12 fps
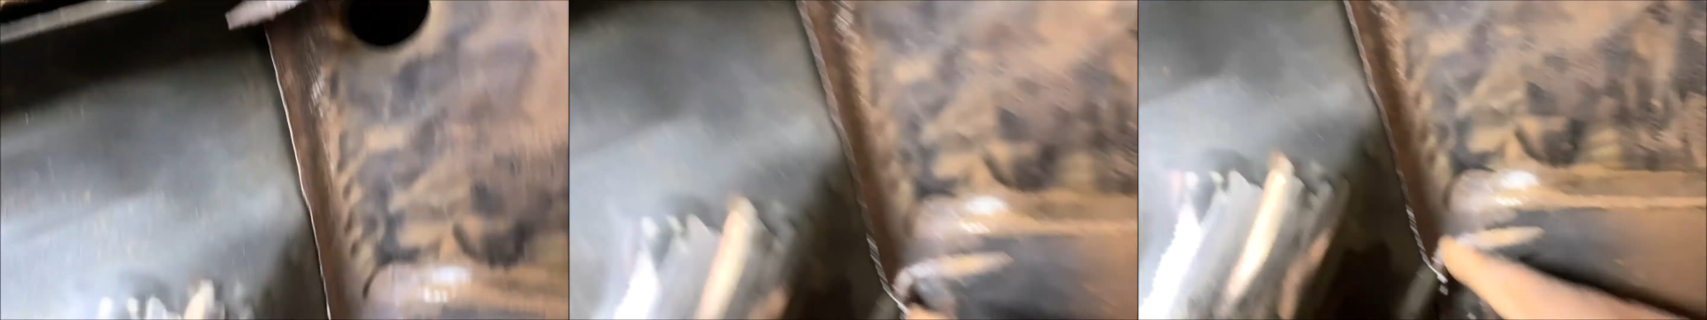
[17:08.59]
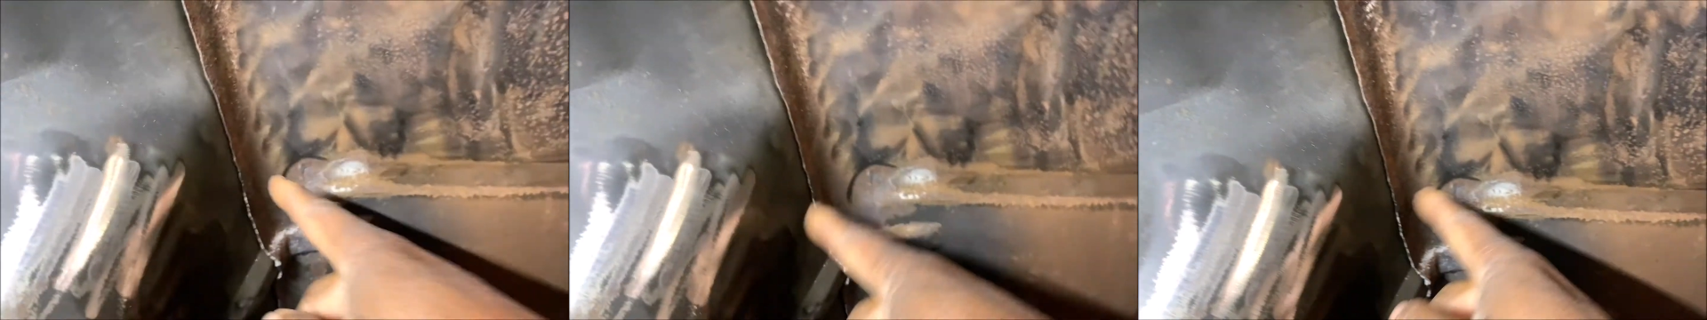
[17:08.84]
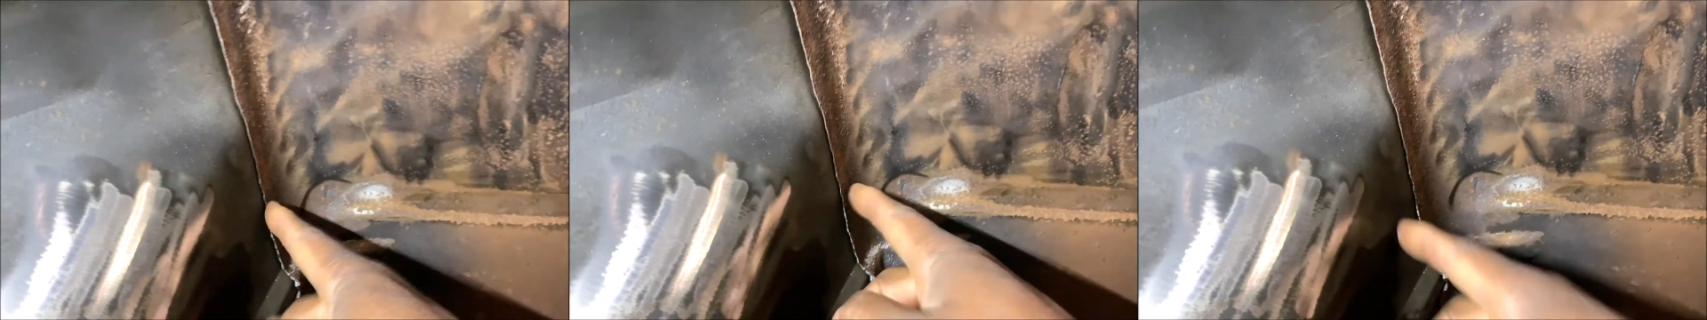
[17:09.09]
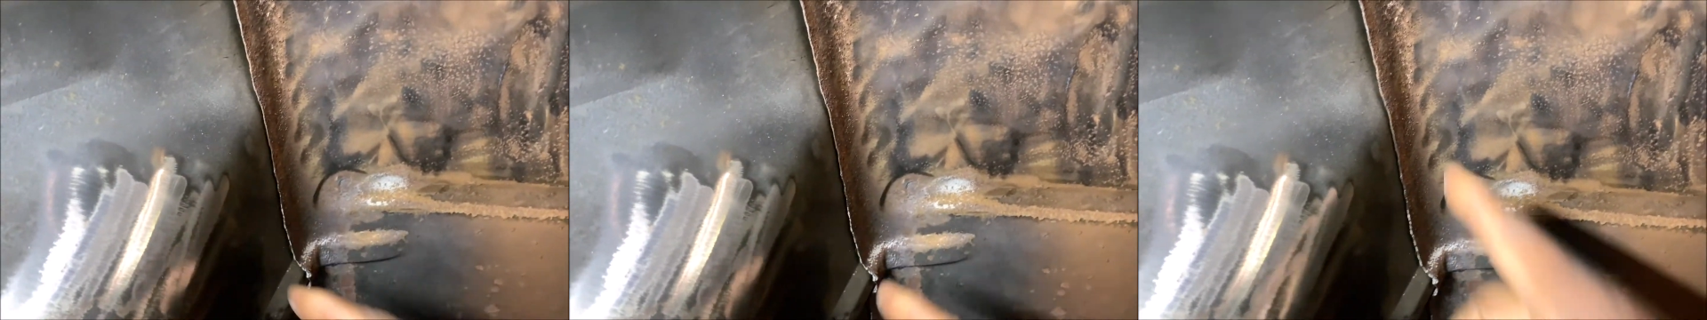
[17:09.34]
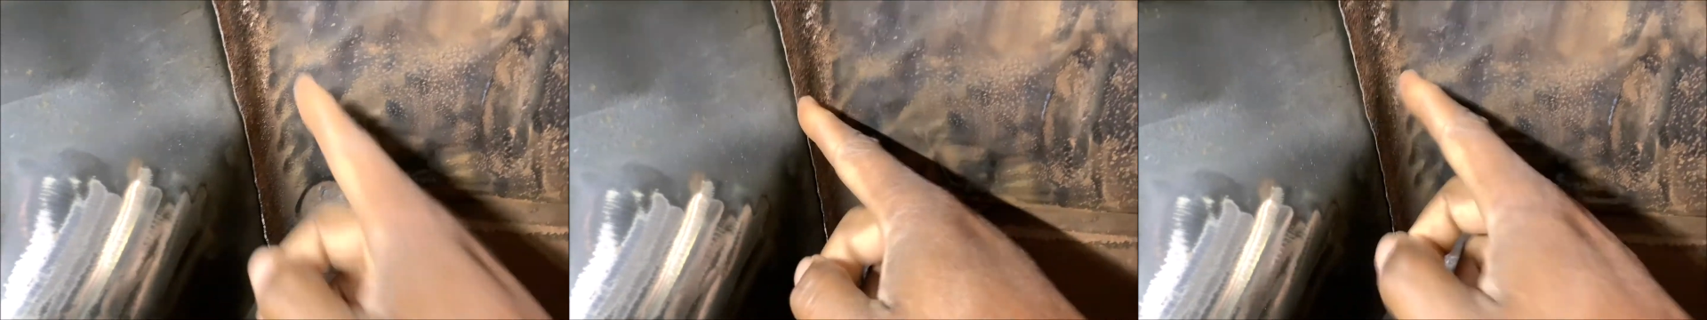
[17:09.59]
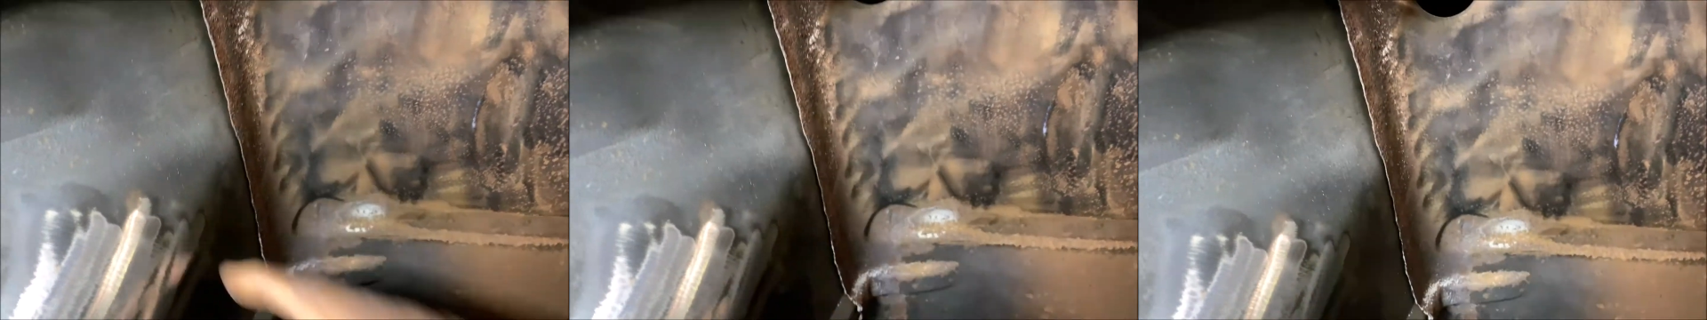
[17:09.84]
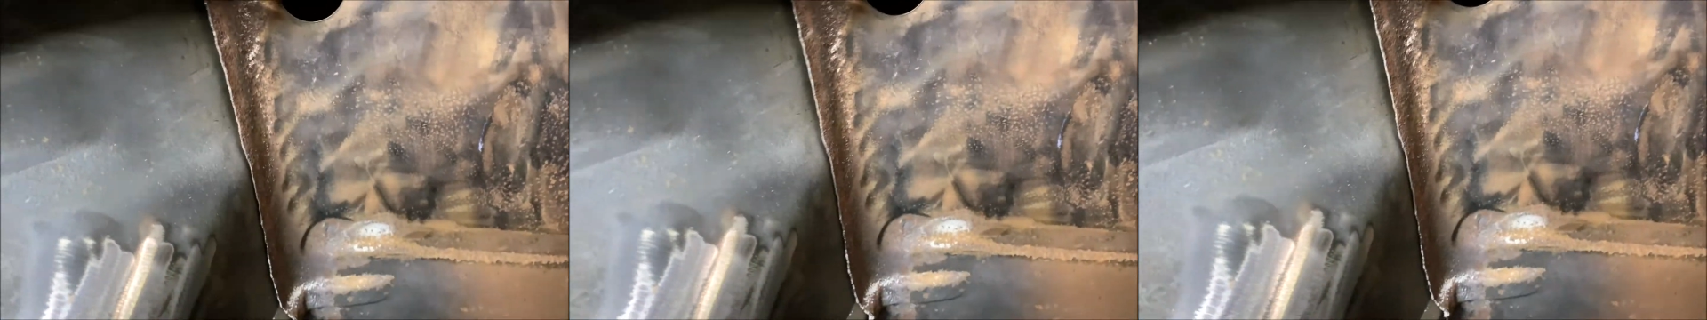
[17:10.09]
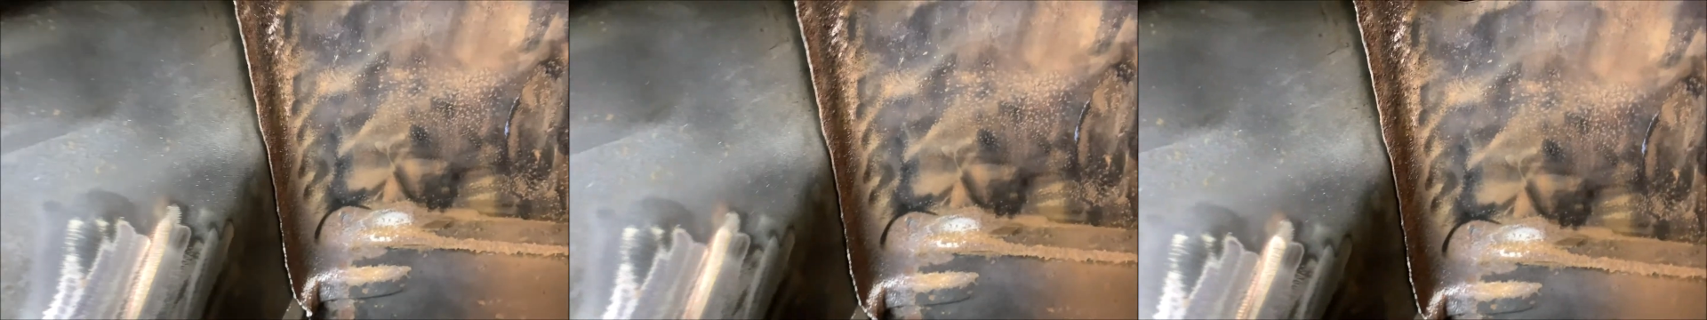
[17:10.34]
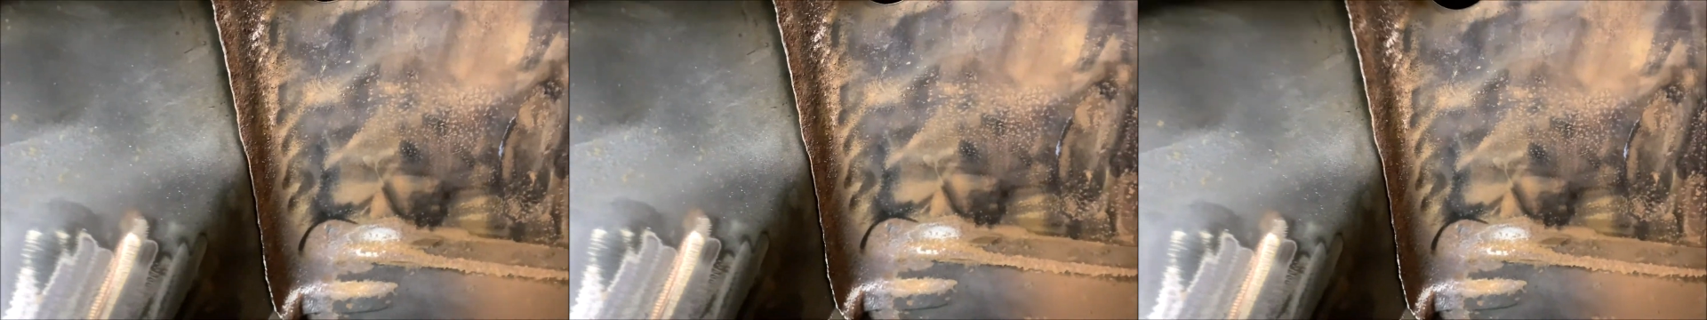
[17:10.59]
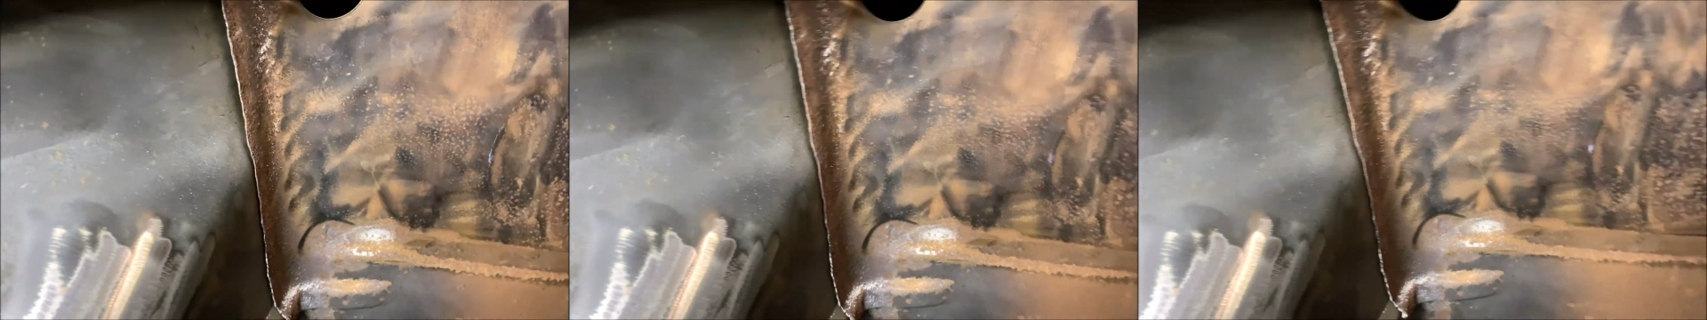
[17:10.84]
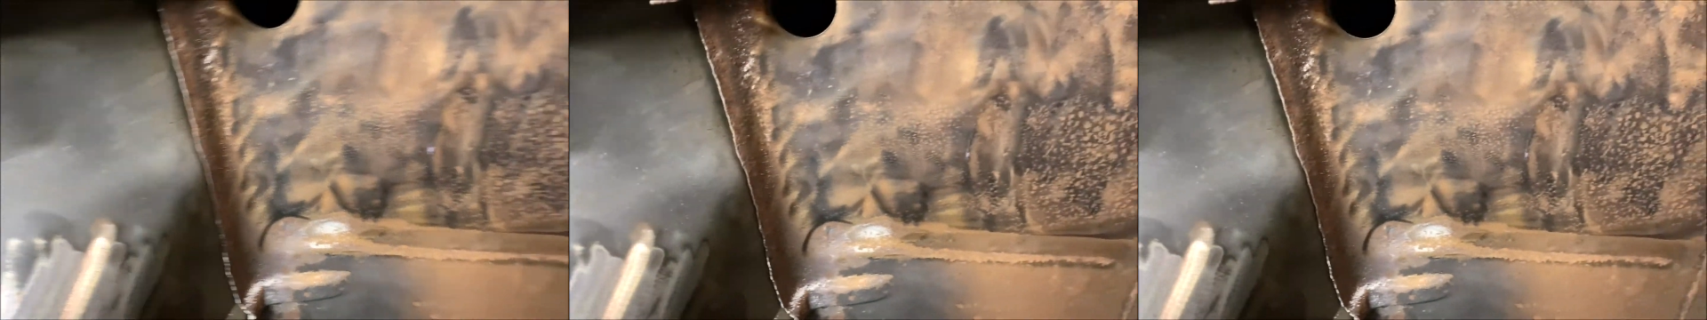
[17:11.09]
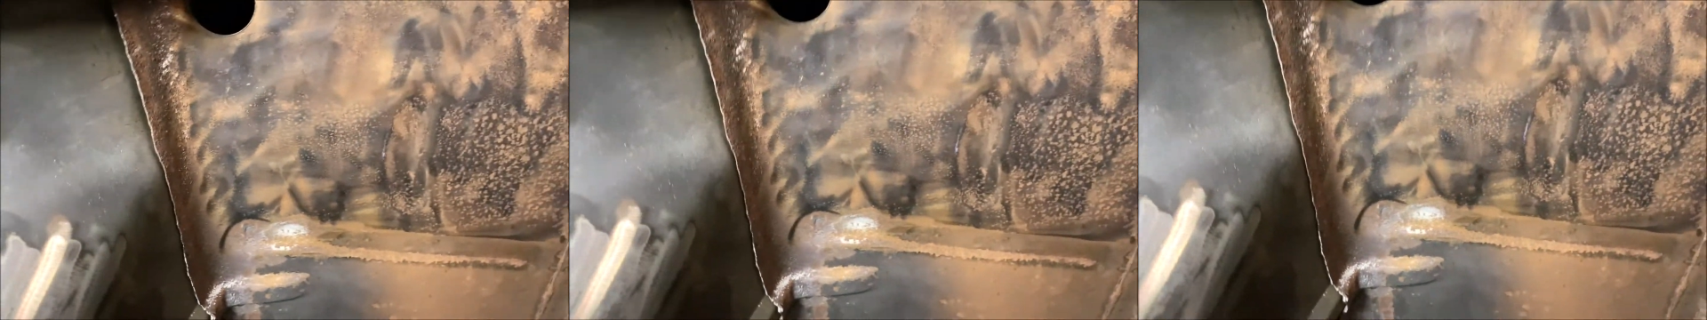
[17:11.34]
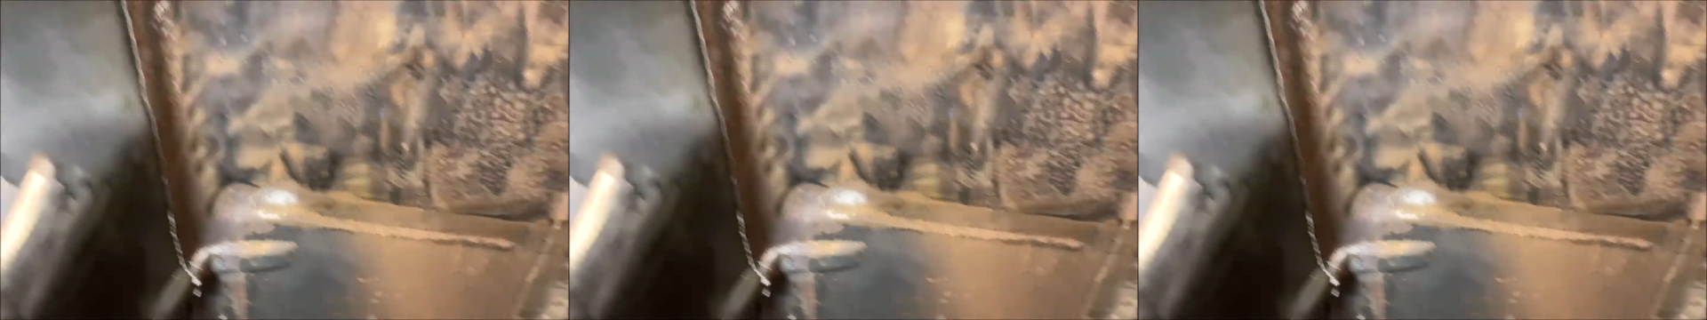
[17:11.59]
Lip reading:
[unreadable: no face in view]